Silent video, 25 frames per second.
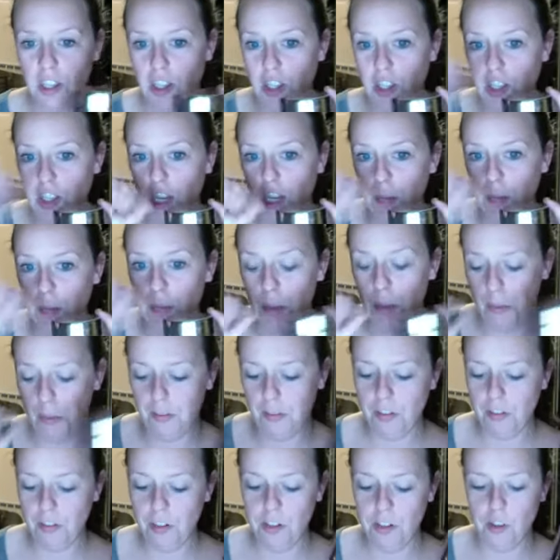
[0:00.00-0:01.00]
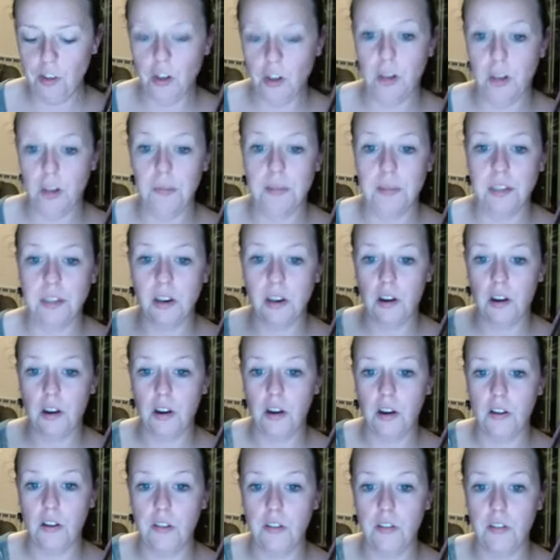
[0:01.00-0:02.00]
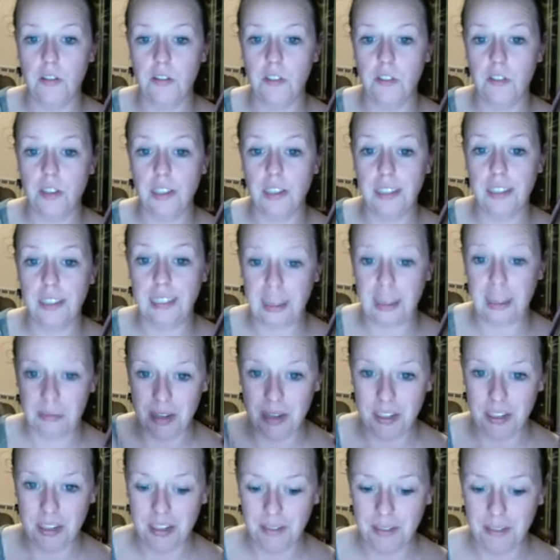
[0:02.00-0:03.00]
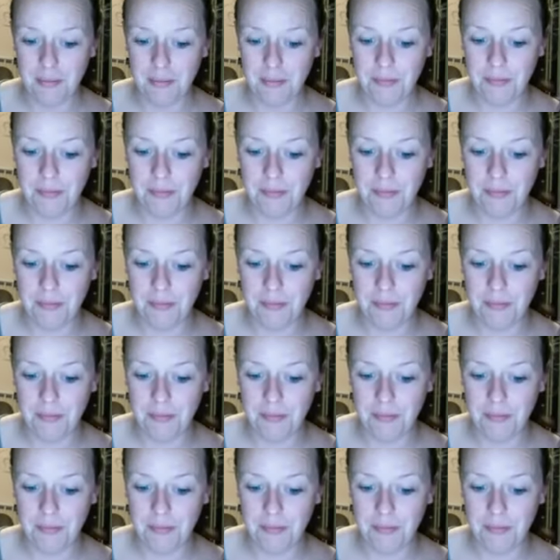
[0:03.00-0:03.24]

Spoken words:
You can pop a few drops of lemon,